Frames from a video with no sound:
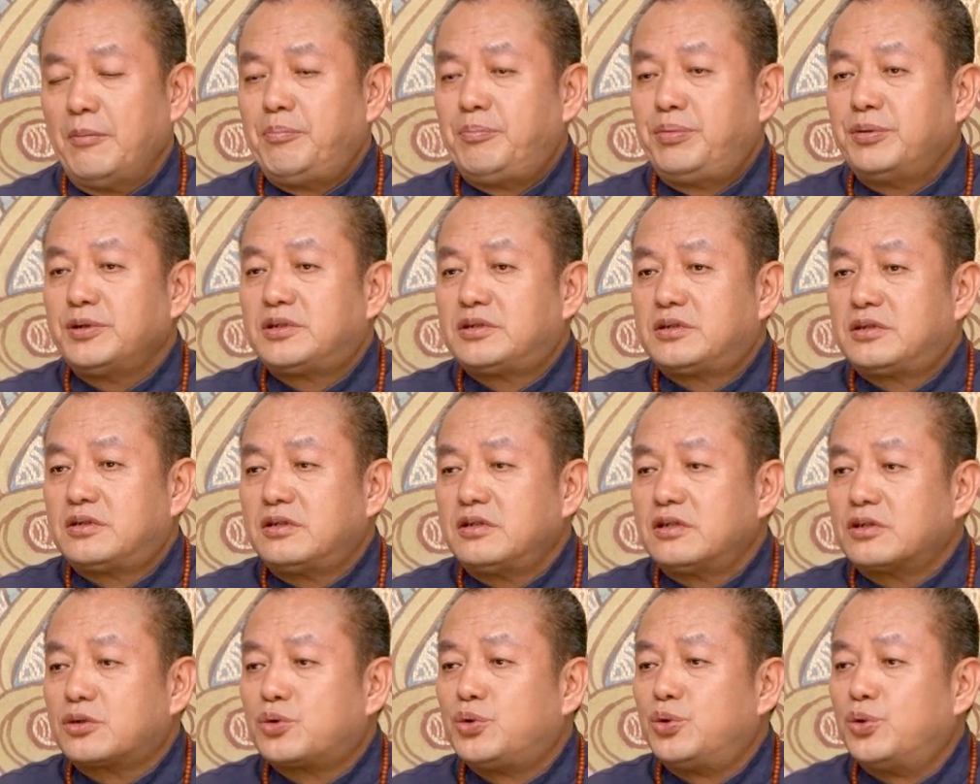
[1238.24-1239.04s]
He
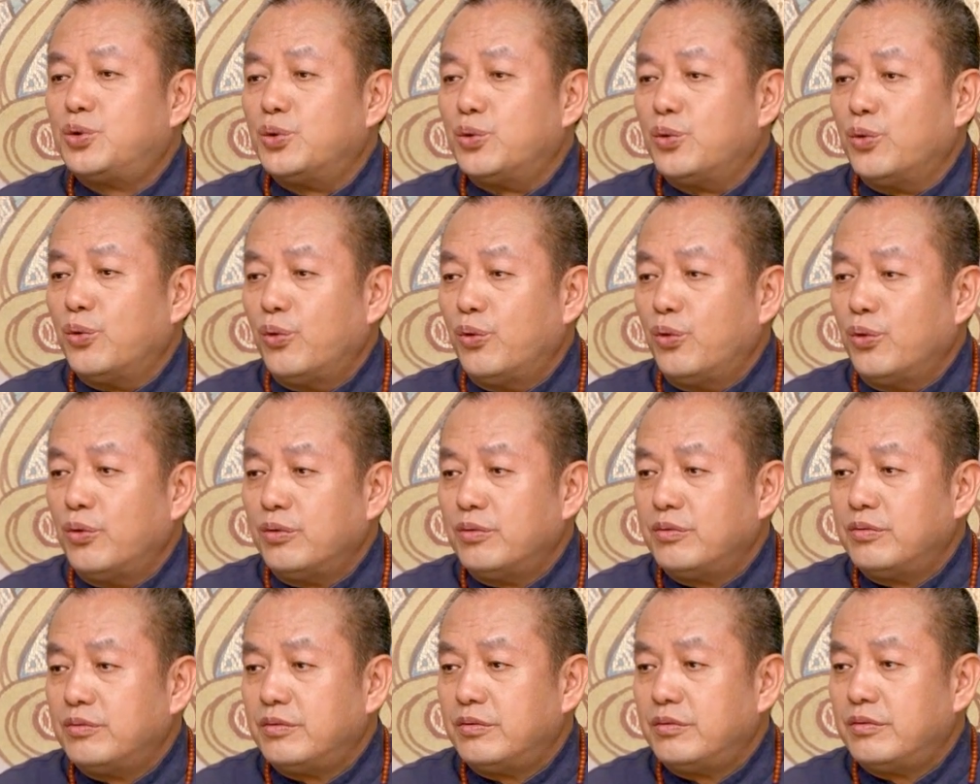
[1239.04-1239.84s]
never knew
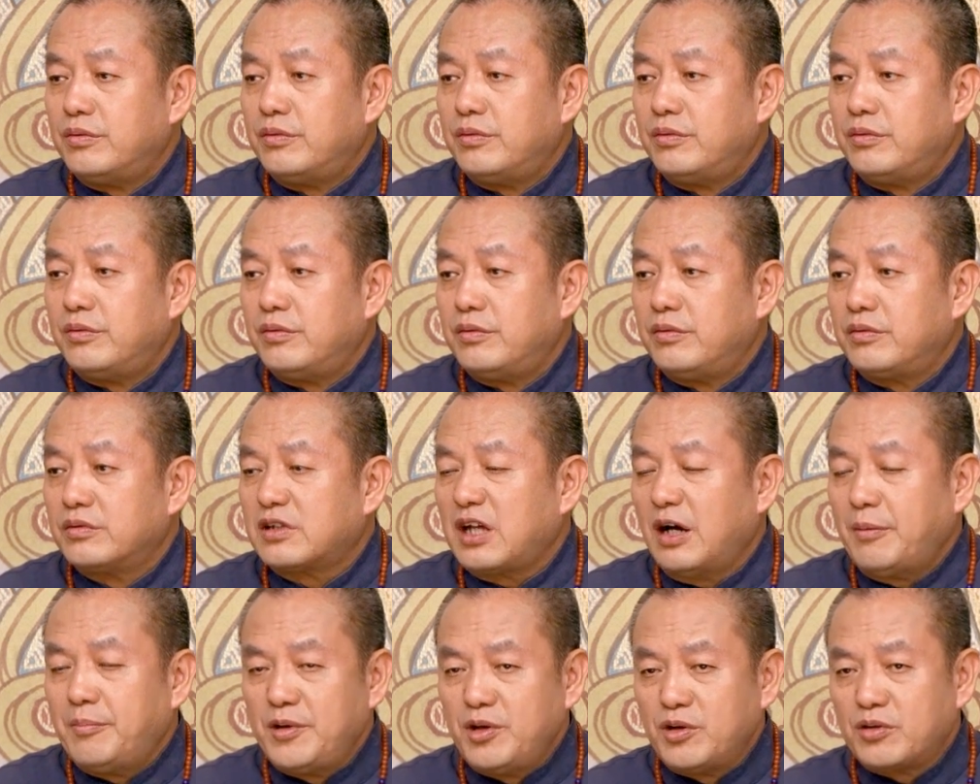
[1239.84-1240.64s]
or
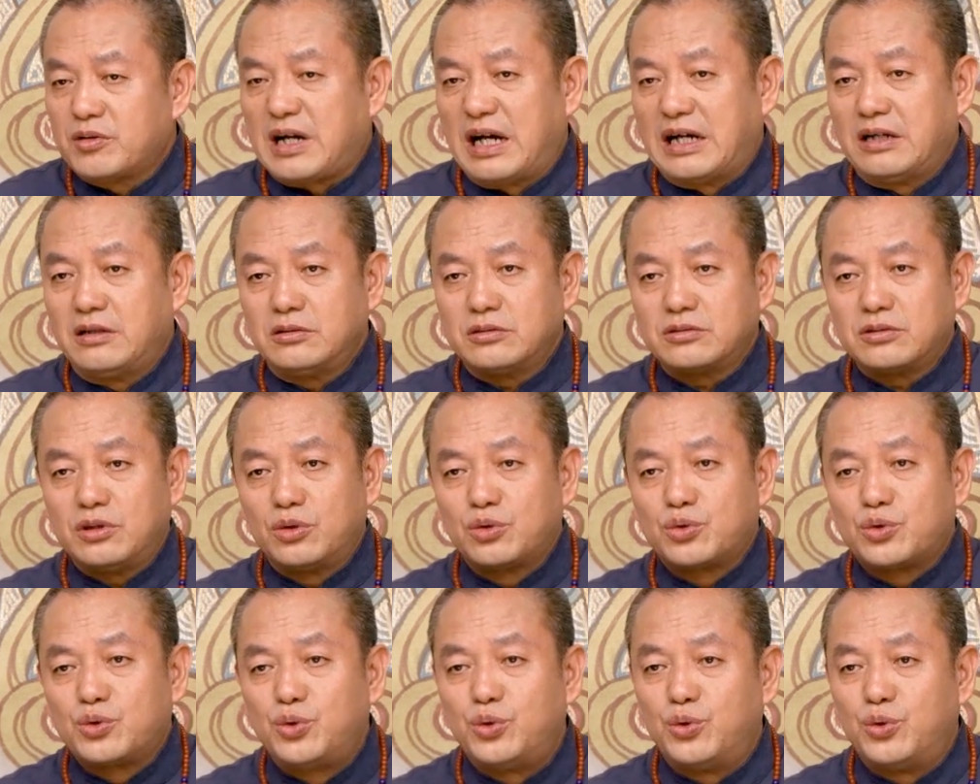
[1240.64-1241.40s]
experienced hardships.